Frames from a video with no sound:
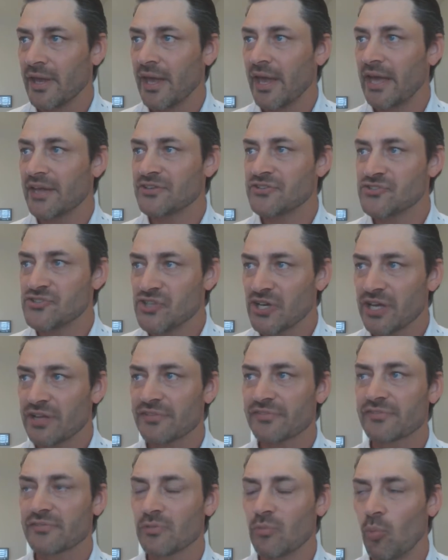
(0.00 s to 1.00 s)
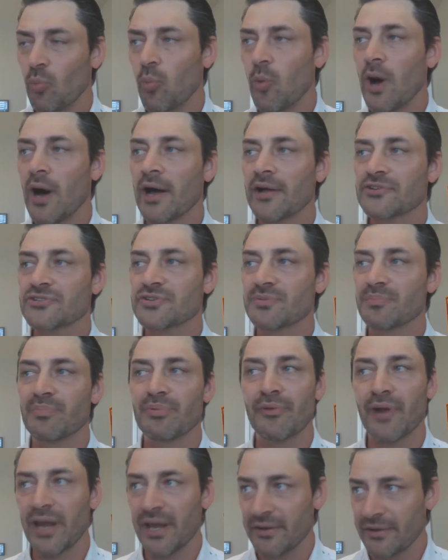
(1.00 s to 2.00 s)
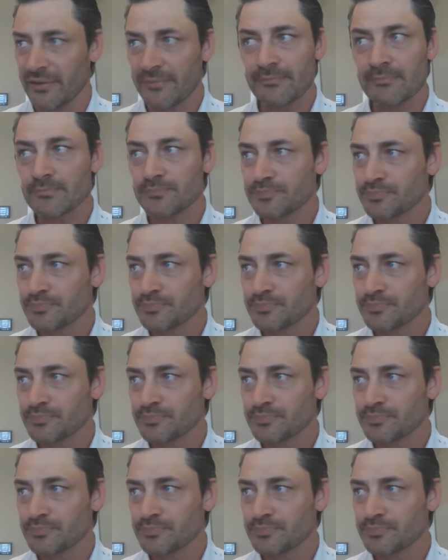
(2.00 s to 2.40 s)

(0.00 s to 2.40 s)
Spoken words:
and just watched Brandon.